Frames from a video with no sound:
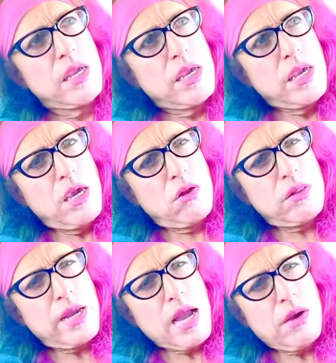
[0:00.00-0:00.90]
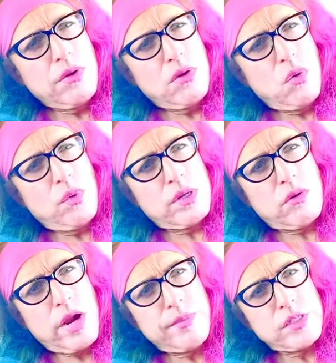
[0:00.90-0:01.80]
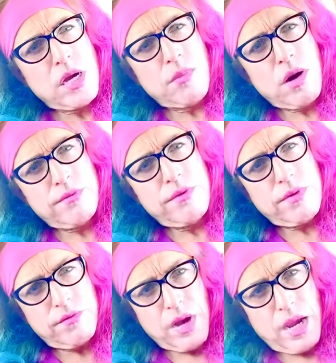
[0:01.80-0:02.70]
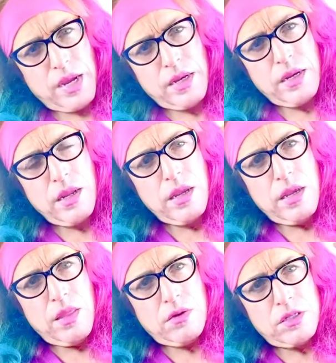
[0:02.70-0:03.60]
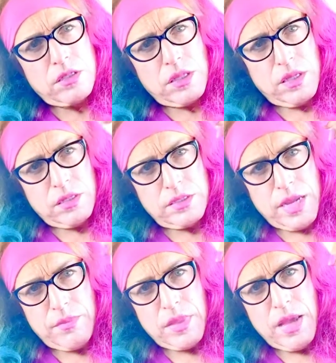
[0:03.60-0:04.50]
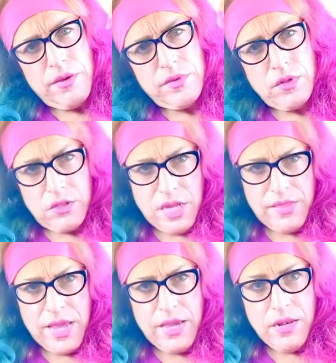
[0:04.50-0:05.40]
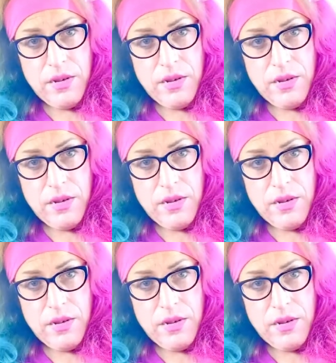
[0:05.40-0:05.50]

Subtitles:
It looked like how, you know, when grapes come off of a vine, there's just a little stem left. It looked like that.